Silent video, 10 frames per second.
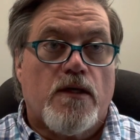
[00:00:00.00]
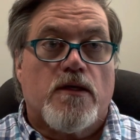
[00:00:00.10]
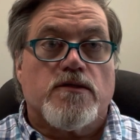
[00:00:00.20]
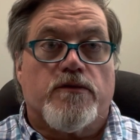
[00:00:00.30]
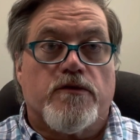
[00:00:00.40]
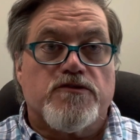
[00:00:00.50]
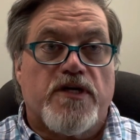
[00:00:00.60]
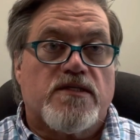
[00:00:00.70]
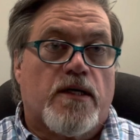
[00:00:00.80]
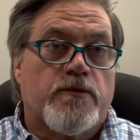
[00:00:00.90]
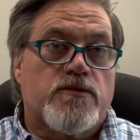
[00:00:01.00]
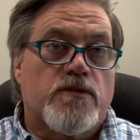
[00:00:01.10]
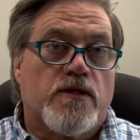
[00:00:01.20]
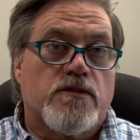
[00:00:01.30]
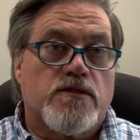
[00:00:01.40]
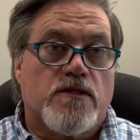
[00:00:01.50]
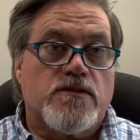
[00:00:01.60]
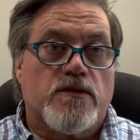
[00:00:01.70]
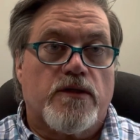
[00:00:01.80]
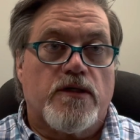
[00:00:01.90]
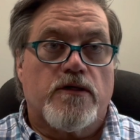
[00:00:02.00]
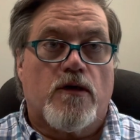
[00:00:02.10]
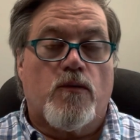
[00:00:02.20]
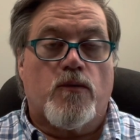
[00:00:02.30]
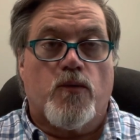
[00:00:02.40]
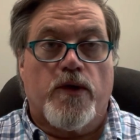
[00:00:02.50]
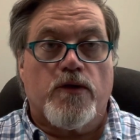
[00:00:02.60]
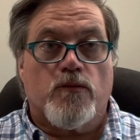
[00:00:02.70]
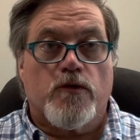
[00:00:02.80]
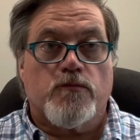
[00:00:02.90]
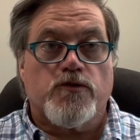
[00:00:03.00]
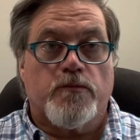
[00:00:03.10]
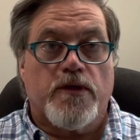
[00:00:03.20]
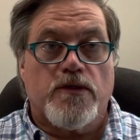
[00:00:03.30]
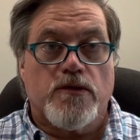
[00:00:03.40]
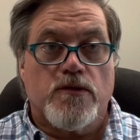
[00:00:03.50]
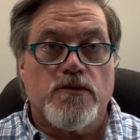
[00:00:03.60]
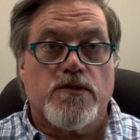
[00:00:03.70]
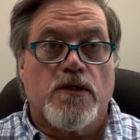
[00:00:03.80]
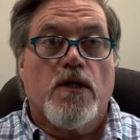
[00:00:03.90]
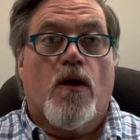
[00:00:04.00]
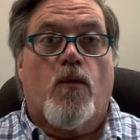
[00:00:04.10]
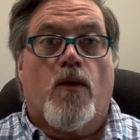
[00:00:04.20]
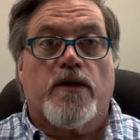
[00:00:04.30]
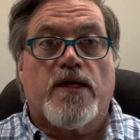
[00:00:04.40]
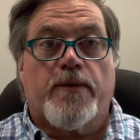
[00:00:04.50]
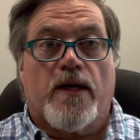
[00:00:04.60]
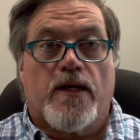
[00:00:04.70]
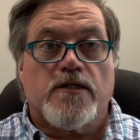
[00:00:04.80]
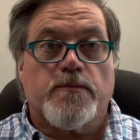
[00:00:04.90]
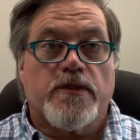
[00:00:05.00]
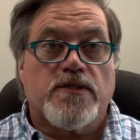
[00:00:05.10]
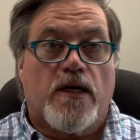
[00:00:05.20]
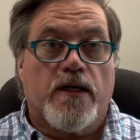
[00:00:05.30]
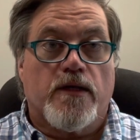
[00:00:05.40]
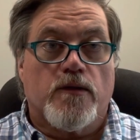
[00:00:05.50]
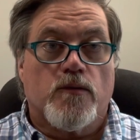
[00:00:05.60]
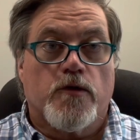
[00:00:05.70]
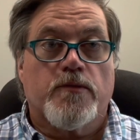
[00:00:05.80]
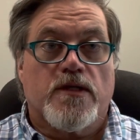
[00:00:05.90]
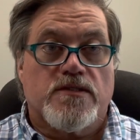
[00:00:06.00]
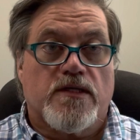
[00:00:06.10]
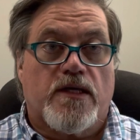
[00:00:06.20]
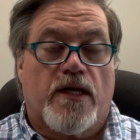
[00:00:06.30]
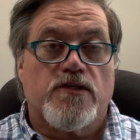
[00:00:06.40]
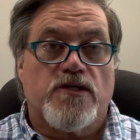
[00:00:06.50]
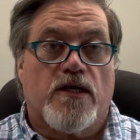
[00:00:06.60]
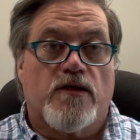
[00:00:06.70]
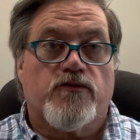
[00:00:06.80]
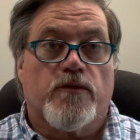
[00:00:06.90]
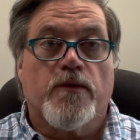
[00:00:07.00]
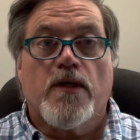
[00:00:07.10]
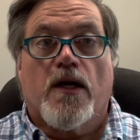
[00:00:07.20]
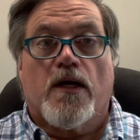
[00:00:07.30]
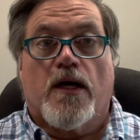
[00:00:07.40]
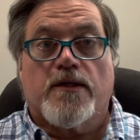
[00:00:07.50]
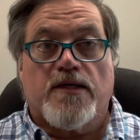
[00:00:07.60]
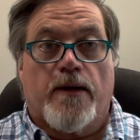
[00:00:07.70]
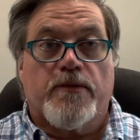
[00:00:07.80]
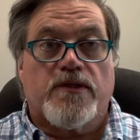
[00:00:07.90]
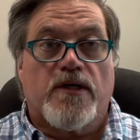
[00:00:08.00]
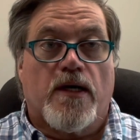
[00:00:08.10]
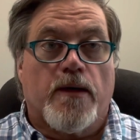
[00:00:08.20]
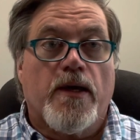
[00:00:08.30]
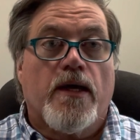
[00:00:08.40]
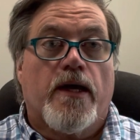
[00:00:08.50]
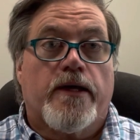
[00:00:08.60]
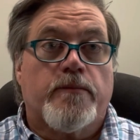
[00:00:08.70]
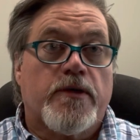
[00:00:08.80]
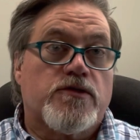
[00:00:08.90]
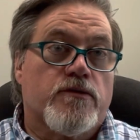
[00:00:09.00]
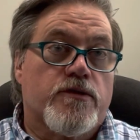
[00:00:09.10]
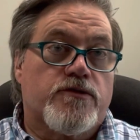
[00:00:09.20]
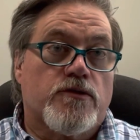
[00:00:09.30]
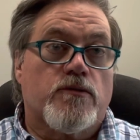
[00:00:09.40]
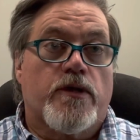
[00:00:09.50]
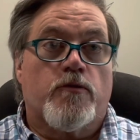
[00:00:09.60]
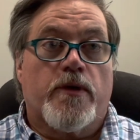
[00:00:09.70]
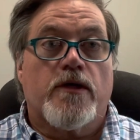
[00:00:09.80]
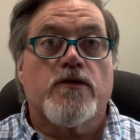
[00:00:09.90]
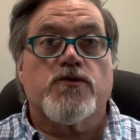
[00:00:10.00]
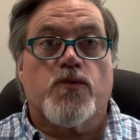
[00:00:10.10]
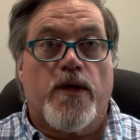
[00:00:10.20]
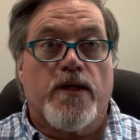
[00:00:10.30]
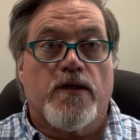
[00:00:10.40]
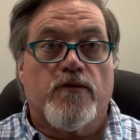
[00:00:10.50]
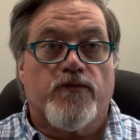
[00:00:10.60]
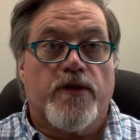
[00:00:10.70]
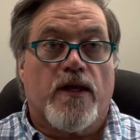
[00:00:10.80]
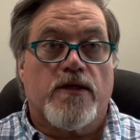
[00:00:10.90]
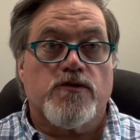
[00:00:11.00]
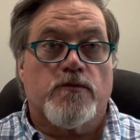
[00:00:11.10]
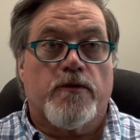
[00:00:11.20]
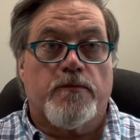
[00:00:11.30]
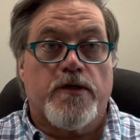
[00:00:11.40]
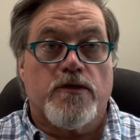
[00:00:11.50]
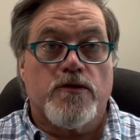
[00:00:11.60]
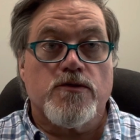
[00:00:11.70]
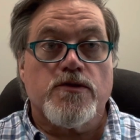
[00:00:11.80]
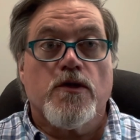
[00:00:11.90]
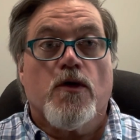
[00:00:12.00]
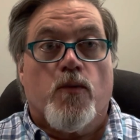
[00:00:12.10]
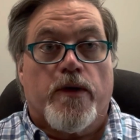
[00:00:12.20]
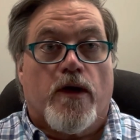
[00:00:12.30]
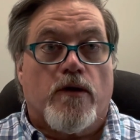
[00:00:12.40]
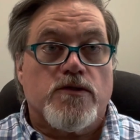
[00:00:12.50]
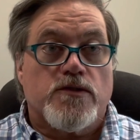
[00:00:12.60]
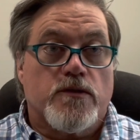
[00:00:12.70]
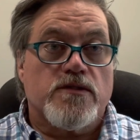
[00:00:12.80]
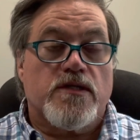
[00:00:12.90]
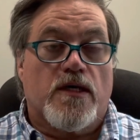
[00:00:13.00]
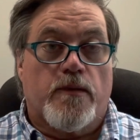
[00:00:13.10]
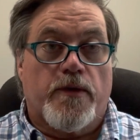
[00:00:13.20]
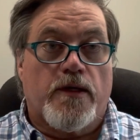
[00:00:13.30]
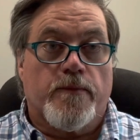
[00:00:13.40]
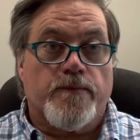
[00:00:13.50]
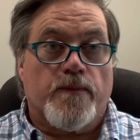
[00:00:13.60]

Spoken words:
So those daytime instructors also need to know when their rooms will be used, what type of class will be taught in the room, because it can change from time to time, and to make sure that their room is ready for the classroom to be used when our students come in.